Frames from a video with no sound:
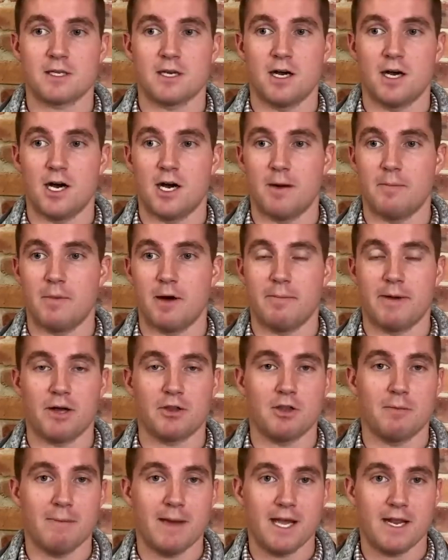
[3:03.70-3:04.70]
about
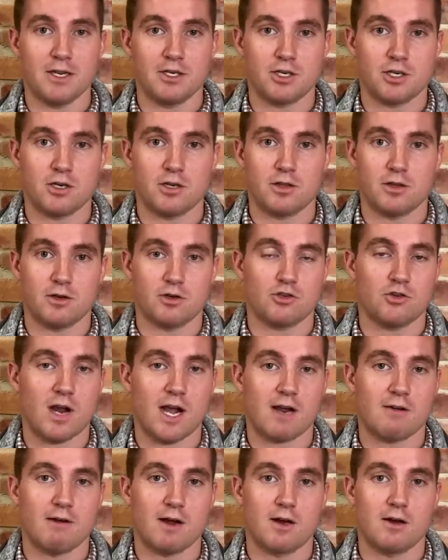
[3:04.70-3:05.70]
the manager, their
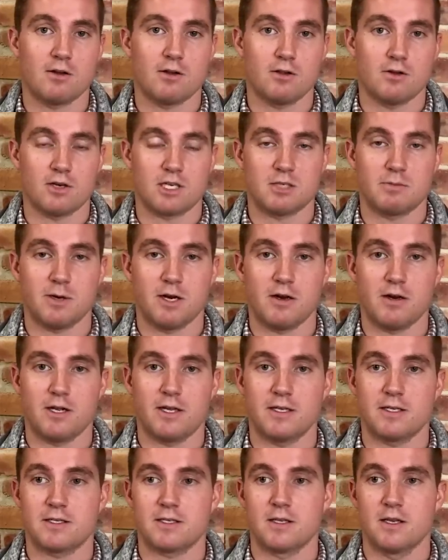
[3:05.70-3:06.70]
track record, their
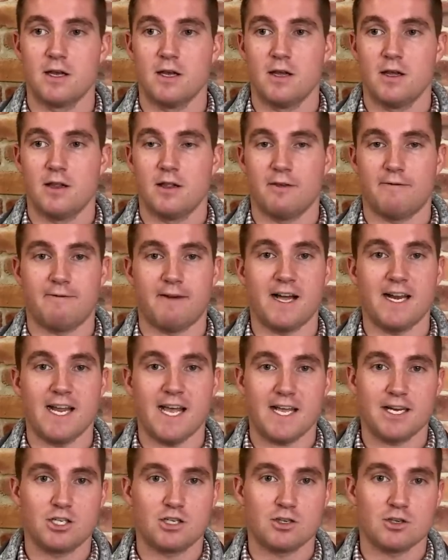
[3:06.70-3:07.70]
experience, the
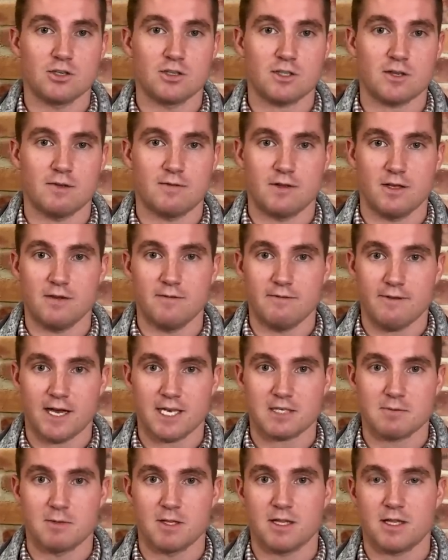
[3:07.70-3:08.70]
financials of the
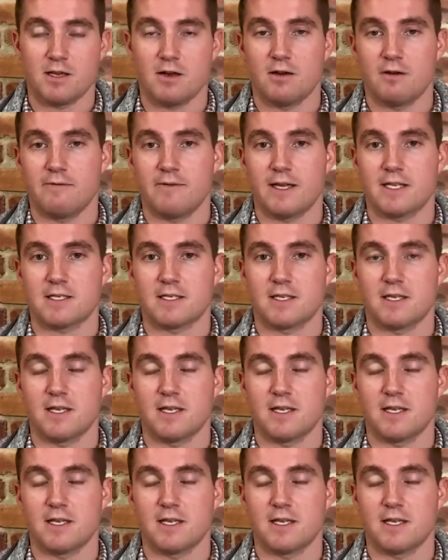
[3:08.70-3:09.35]
investment that you're investing